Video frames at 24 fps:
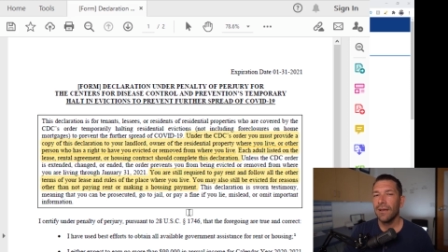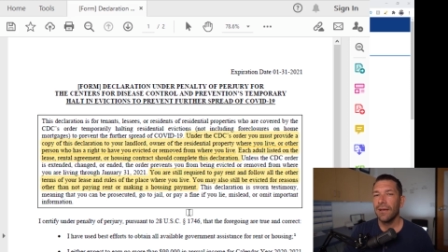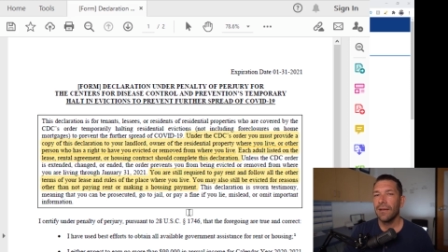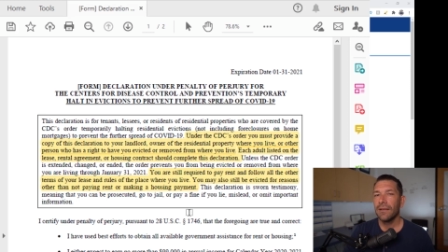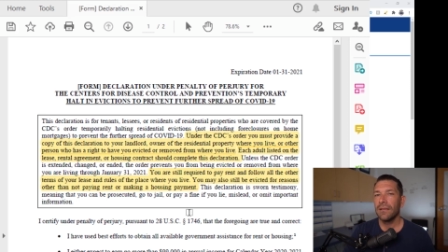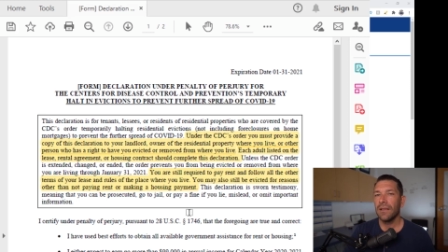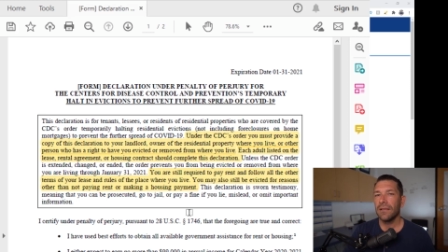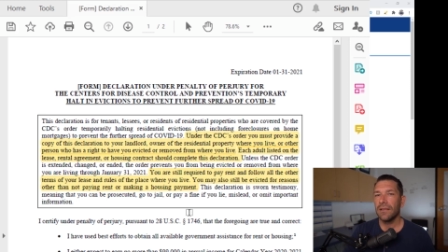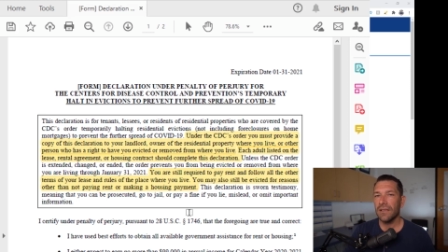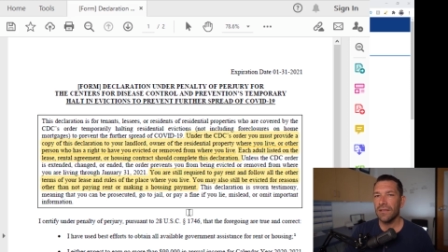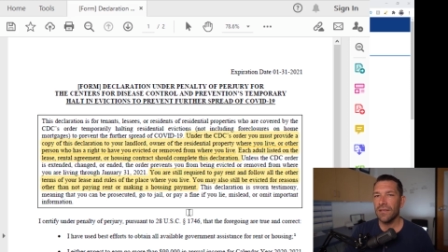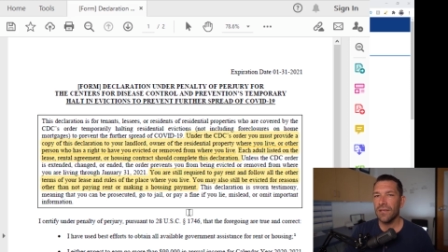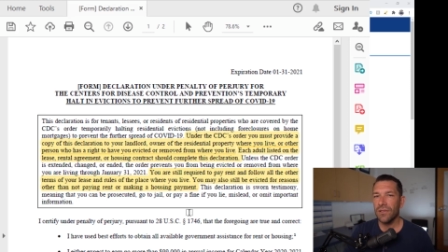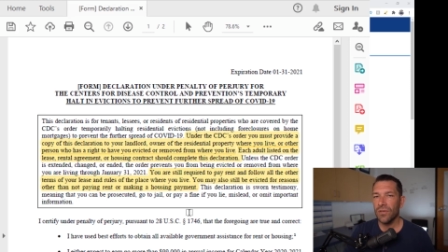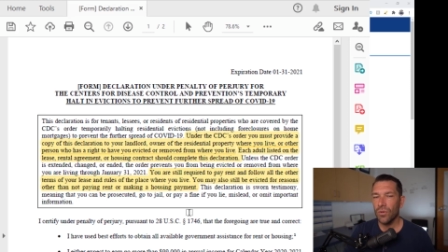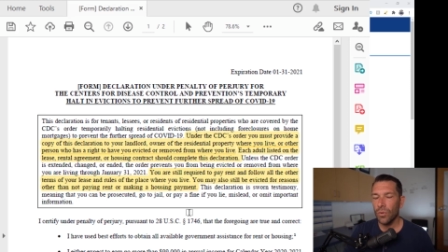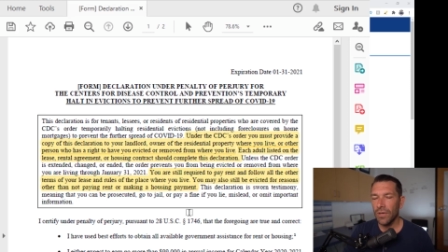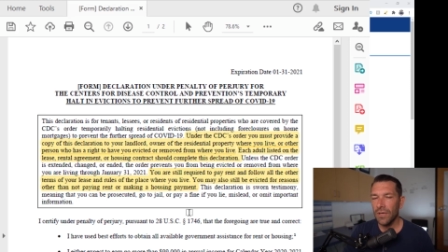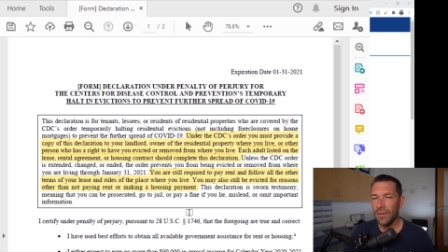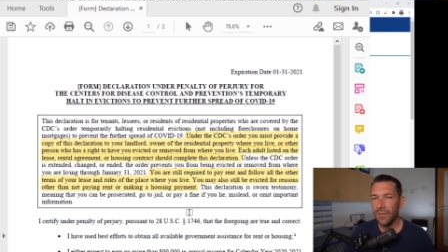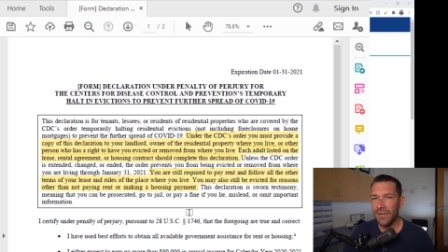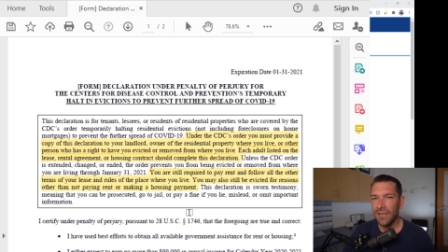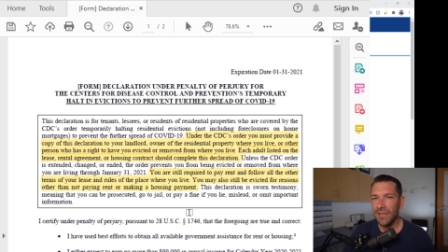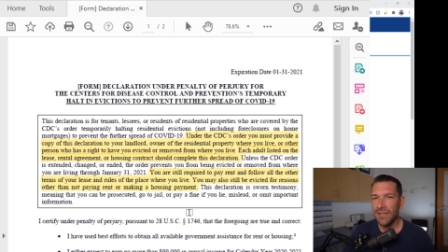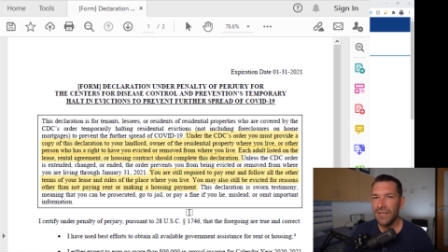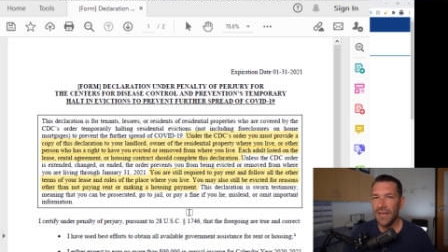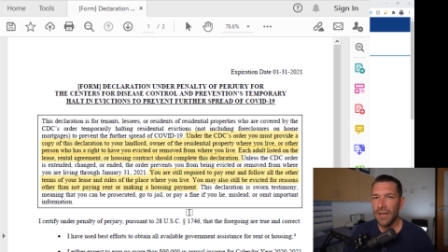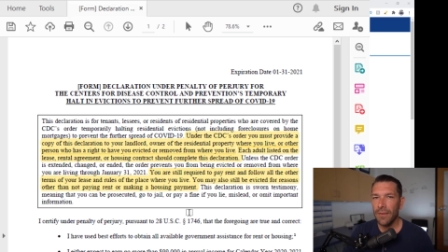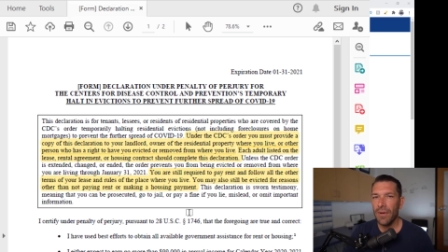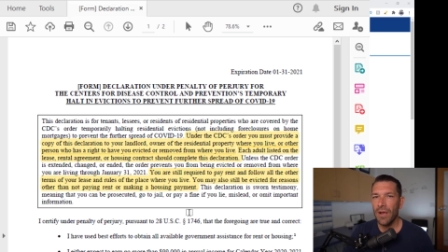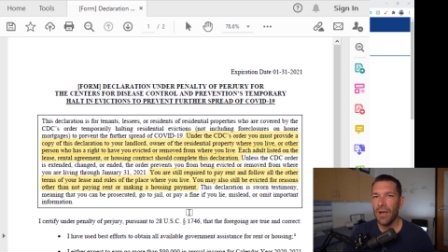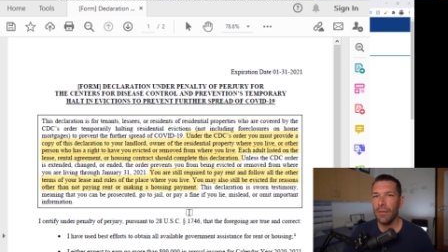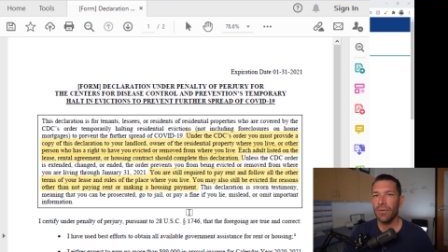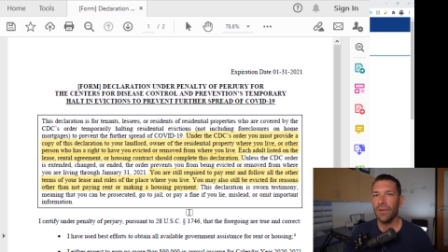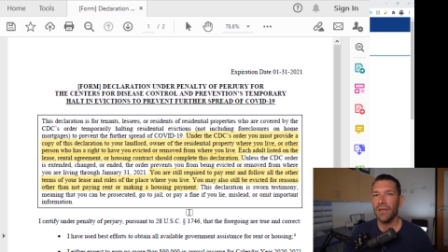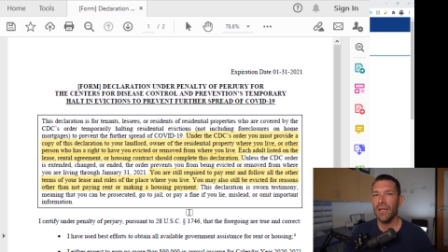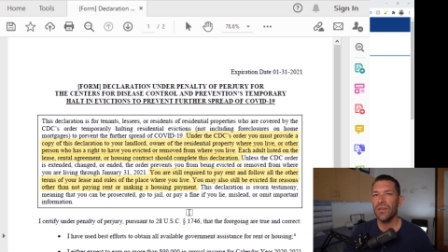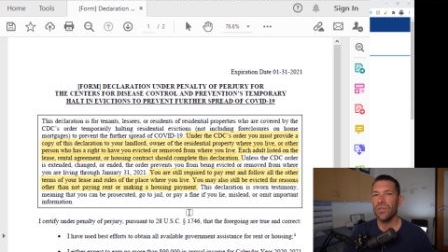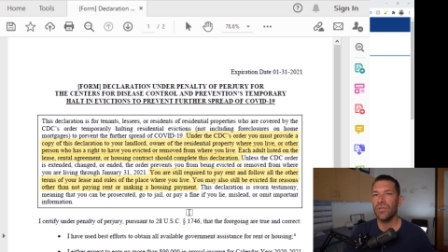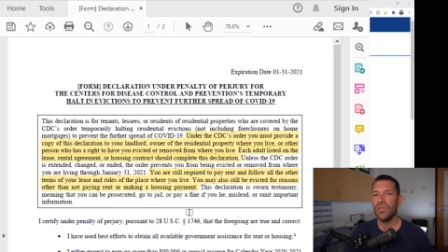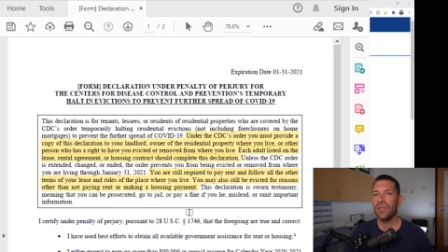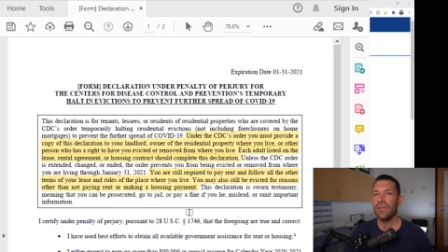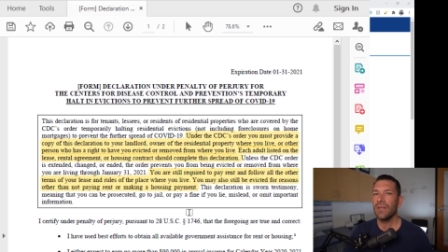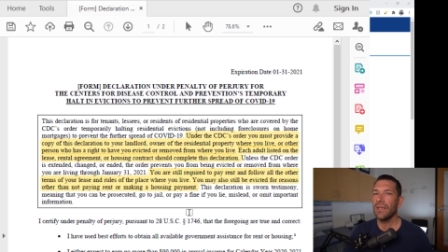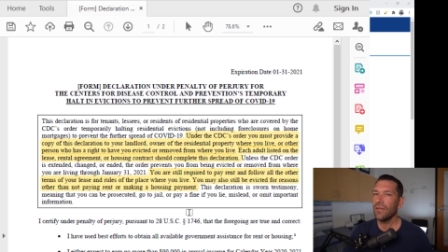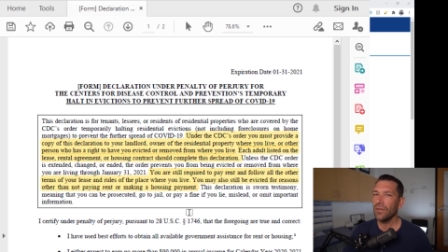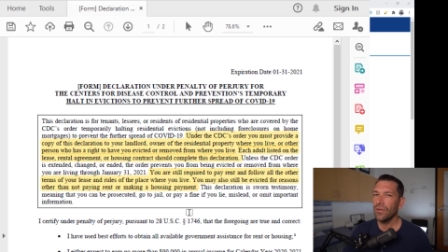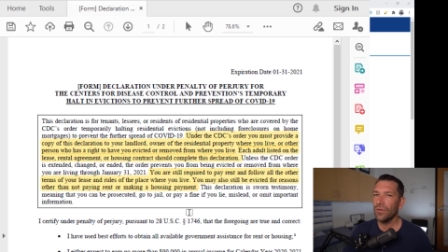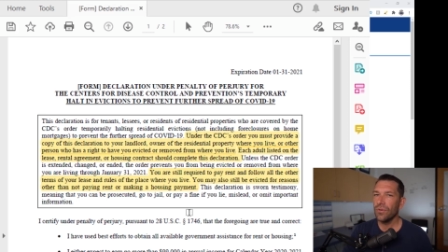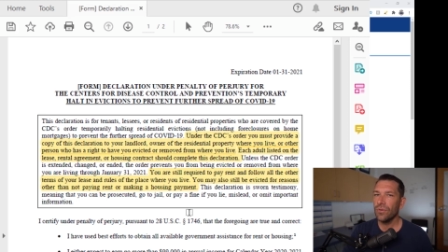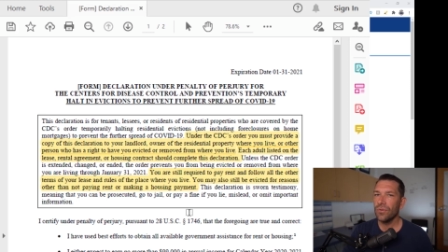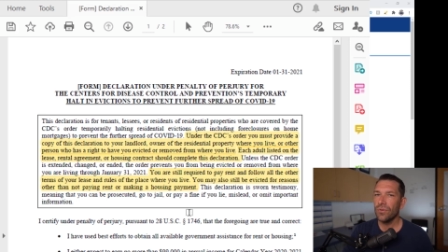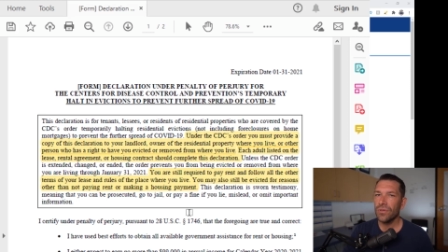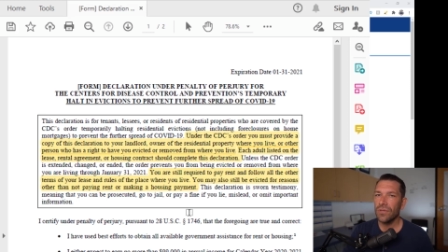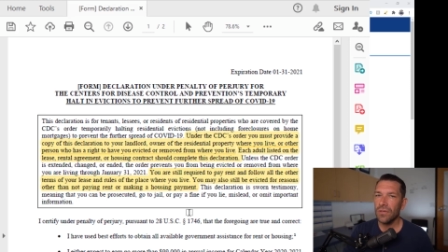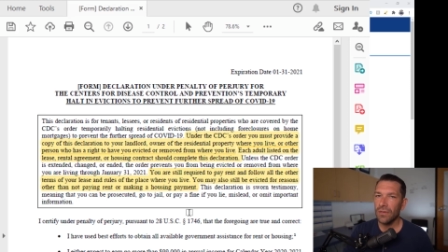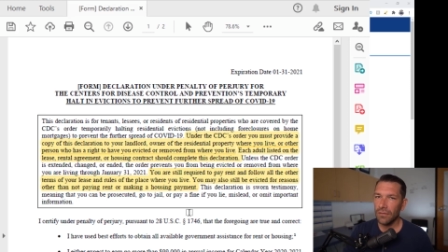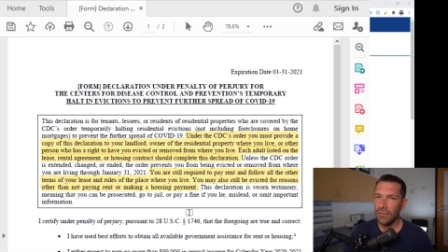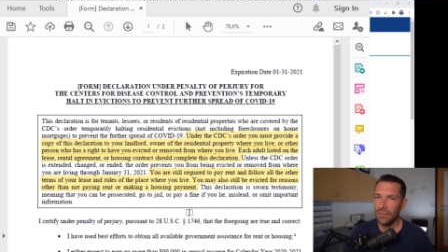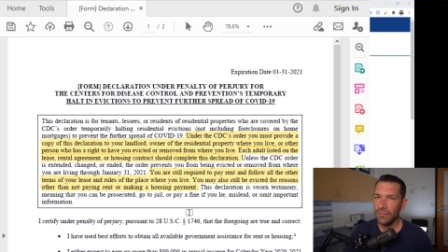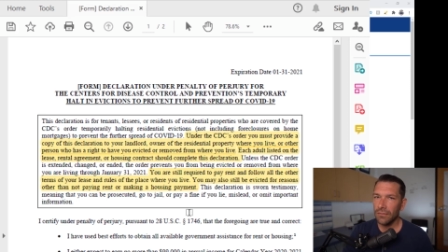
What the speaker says: that this is going to be the same application they use